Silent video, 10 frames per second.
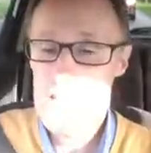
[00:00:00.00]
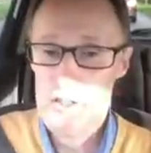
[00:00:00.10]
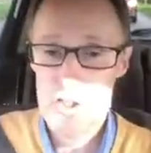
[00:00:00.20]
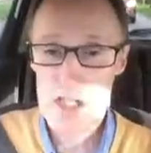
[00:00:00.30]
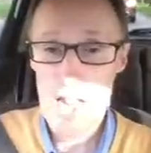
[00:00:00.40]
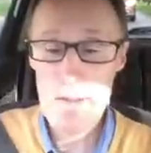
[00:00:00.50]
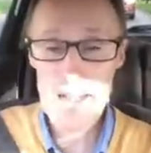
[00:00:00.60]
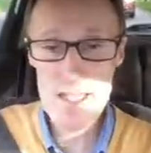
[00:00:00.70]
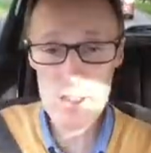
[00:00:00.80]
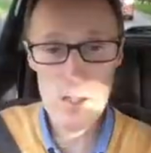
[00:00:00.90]
Just keep your
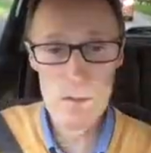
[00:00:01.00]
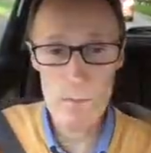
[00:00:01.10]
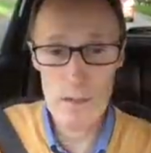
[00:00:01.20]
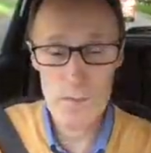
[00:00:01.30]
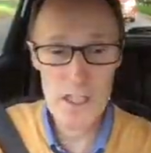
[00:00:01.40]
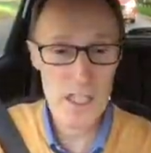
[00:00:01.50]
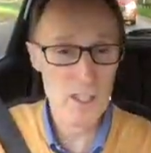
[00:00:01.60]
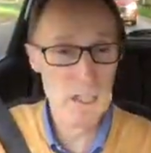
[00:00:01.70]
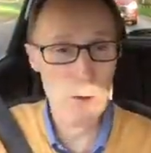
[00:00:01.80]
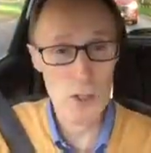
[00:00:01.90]
distance from it. You can
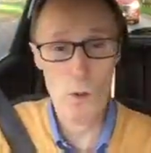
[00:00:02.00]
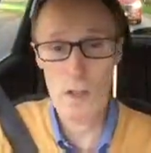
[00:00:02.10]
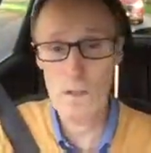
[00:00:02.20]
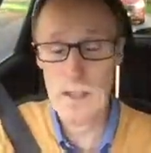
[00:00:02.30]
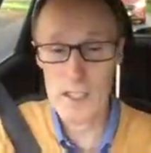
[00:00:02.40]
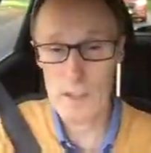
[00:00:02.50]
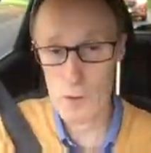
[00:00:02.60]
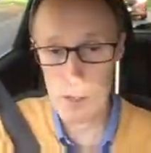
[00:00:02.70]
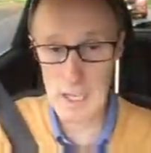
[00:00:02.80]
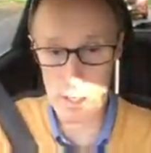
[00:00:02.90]
see what's going on then, because if
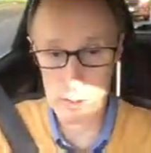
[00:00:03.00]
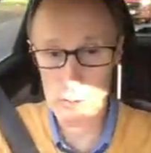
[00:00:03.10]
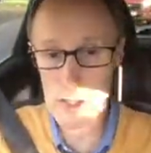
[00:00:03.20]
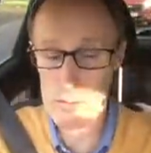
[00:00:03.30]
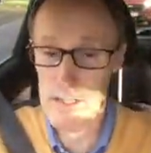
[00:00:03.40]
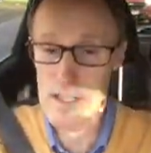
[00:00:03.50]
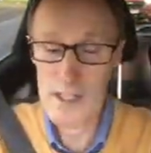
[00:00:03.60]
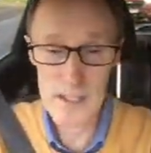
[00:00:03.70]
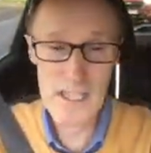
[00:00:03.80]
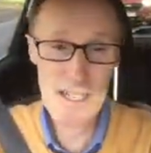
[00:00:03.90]
you get close to it,
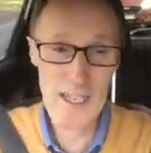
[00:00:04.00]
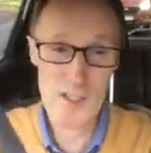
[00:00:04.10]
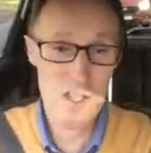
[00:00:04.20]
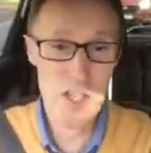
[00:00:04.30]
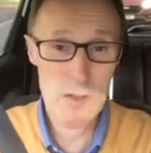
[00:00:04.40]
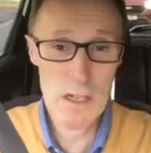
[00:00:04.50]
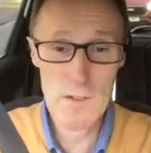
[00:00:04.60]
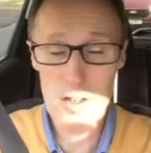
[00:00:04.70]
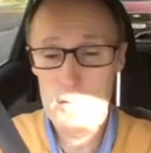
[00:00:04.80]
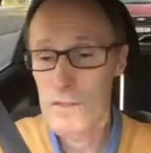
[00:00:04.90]
they can't see you either.